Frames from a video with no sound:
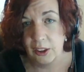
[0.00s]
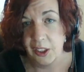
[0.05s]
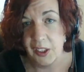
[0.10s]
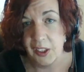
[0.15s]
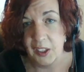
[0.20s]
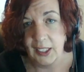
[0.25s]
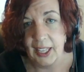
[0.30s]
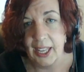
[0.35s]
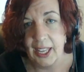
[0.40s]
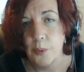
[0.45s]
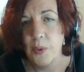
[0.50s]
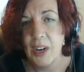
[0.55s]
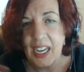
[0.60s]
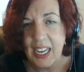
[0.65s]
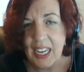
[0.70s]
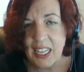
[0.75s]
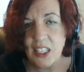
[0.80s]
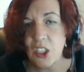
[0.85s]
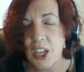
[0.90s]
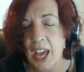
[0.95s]
like? We need
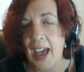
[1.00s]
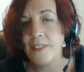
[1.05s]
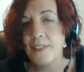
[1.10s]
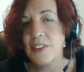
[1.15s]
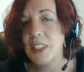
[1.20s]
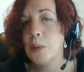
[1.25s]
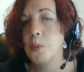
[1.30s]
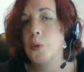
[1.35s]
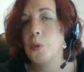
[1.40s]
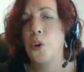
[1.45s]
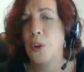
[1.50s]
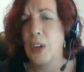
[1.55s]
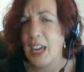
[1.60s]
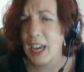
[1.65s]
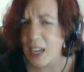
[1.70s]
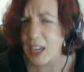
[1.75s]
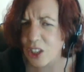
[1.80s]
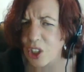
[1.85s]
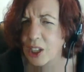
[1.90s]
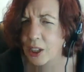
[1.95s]
to have some
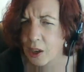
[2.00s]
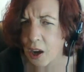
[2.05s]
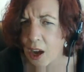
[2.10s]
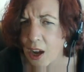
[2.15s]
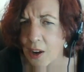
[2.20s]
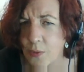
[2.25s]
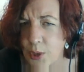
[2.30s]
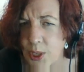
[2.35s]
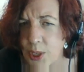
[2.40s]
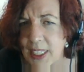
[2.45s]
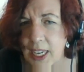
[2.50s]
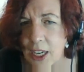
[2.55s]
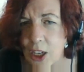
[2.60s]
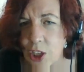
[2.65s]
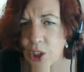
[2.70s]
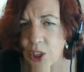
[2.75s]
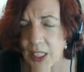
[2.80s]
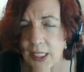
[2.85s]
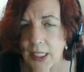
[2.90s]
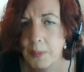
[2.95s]
creation
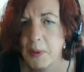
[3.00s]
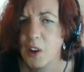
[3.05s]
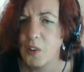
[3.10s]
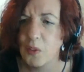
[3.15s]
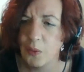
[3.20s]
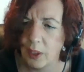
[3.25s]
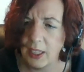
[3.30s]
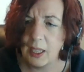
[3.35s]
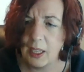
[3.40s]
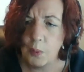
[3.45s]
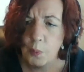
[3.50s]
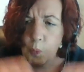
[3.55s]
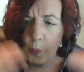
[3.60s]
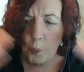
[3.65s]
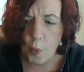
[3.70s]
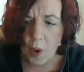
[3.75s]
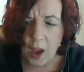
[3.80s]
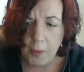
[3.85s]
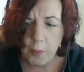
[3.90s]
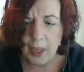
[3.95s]
conversations about really
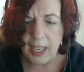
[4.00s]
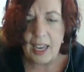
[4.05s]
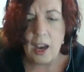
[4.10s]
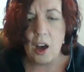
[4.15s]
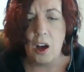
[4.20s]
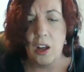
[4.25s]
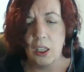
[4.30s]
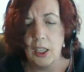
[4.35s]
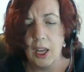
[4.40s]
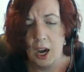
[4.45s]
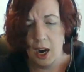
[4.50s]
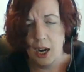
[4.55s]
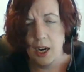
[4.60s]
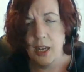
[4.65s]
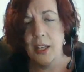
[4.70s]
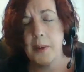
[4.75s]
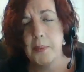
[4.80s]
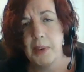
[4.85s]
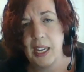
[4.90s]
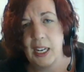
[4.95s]
what we all are
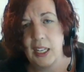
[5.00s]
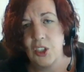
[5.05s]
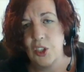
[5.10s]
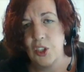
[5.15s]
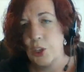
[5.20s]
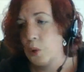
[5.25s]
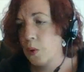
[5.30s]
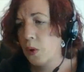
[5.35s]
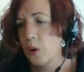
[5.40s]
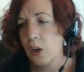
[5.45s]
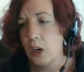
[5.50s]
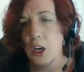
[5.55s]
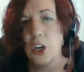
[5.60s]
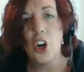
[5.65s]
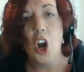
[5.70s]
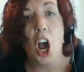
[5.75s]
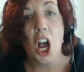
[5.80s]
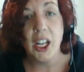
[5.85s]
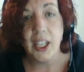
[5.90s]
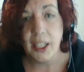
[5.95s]
committed to or
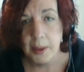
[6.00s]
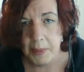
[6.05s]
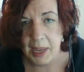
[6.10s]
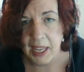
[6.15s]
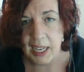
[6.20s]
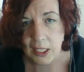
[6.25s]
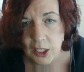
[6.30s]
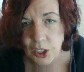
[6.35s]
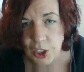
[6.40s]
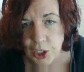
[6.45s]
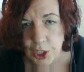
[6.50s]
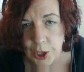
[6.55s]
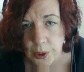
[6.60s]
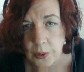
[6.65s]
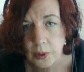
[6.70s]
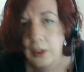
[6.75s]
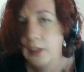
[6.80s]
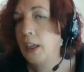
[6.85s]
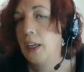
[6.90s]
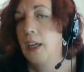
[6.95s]
not committed to
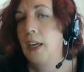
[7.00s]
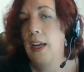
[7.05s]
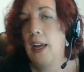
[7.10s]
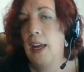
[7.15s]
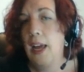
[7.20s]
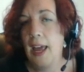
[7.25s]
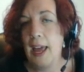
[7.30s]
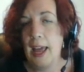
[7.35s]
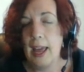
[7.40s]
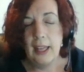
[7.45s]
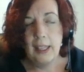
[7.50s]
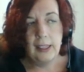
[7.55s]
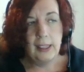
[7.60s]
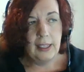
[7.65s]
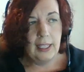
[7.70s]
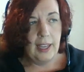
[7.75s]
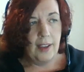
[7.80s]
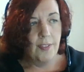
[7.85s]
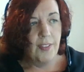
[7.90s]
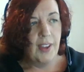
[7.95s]

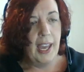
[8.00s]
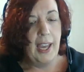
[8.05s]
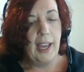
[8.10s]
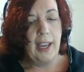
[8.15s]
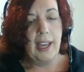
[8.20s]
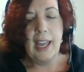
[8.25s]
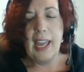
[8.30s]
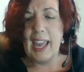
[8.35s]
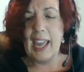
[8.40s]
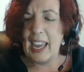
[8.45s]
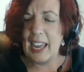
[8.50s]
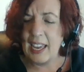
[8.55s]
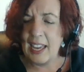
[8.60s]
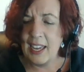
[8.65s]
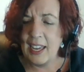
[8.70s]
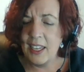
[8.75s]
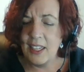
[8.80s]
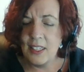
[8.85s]
leaving. And